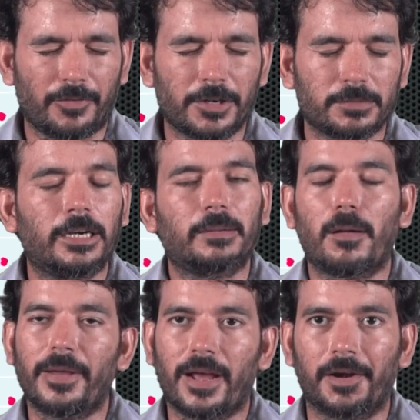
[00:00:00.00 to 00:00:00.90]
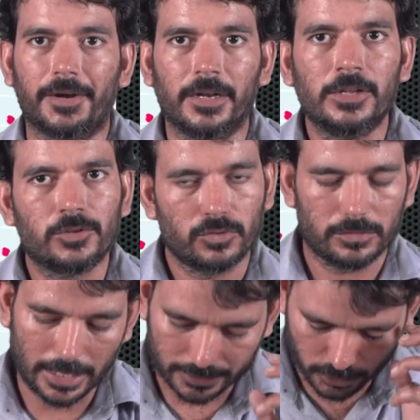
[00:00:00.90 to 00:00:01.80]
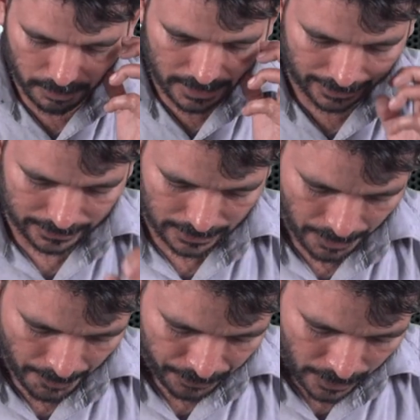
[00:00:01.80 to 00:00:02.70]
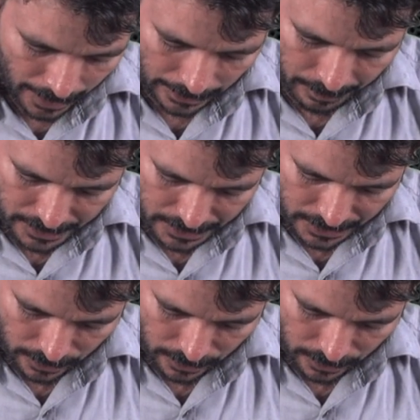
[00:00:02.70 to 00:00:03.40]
multiplied by 100. So that should be the answer. Administration